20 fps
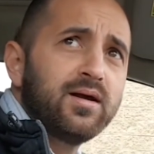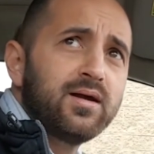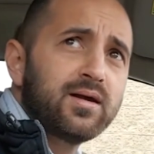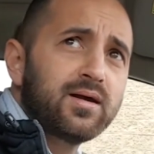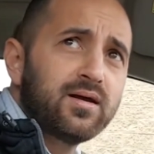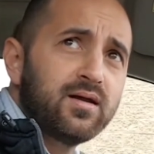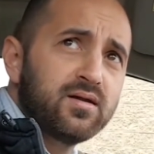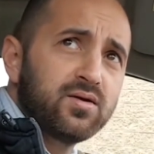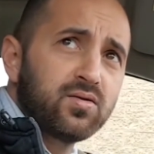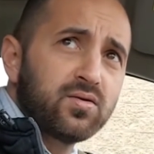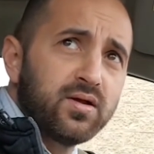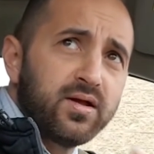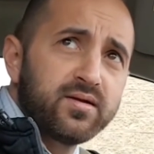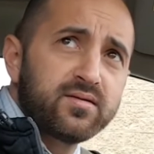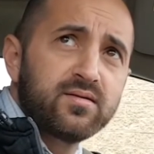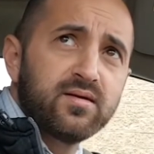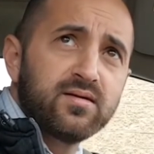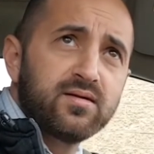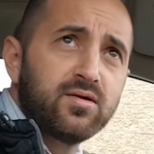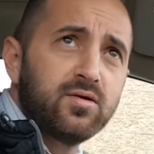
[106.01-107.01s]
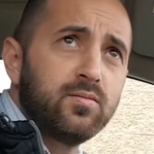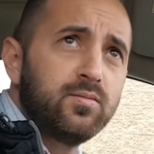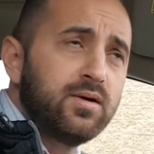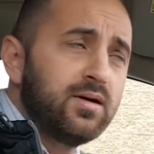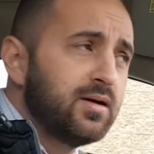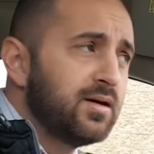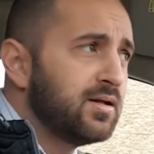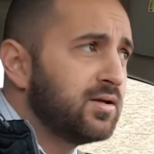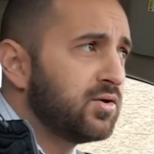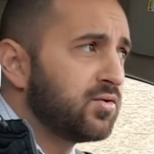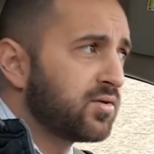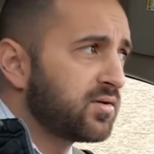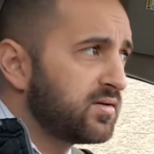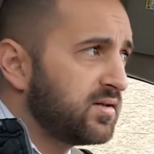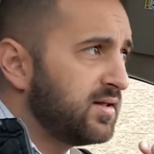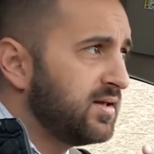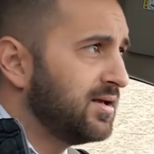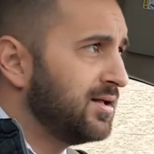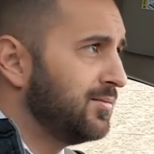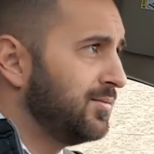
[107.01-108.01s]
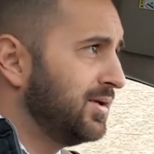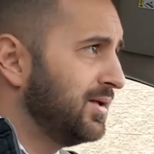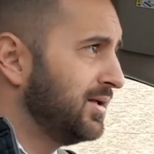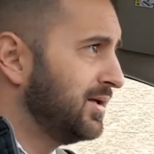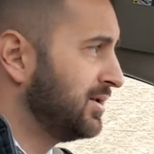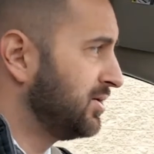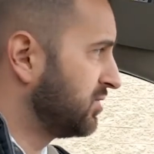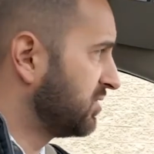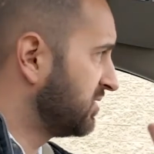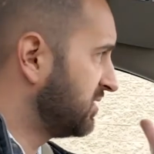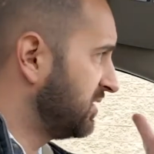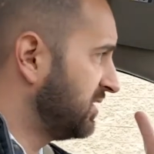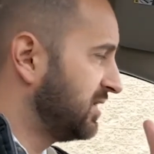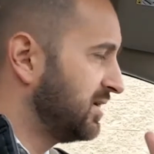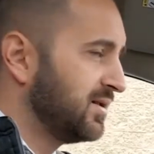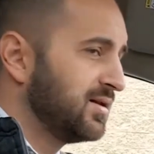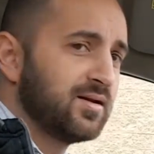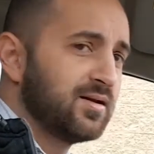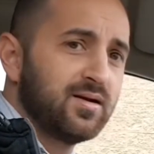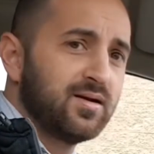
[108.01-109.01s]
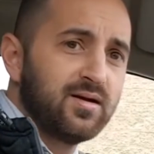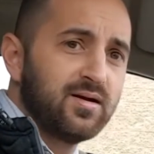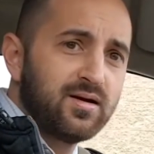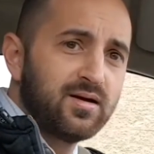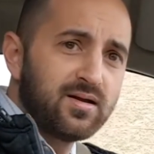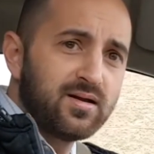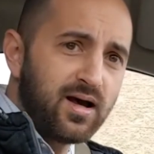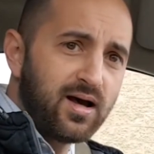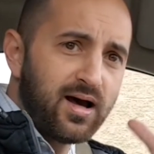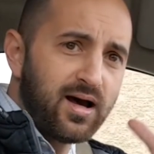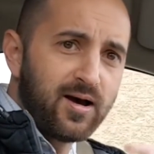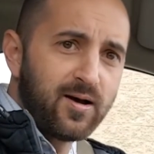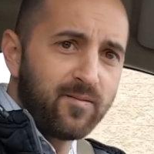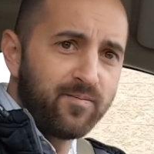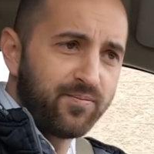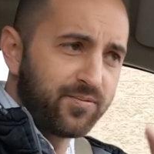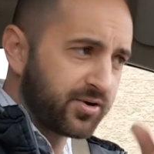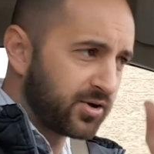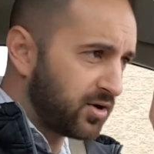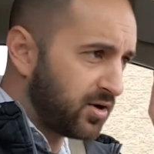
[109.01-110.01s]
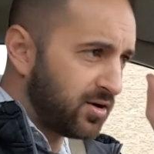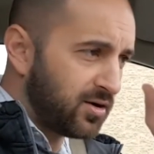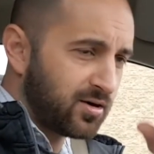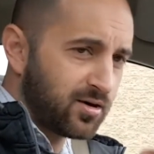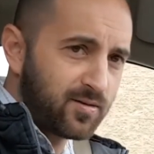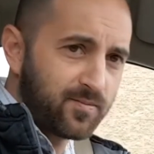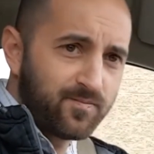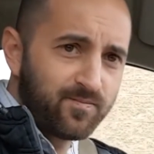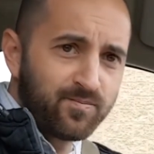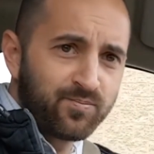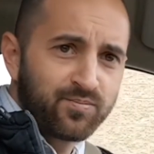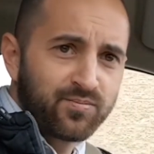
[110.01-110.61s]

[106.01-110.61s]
because you're listening to me and you're seeing me and you're seeing the car.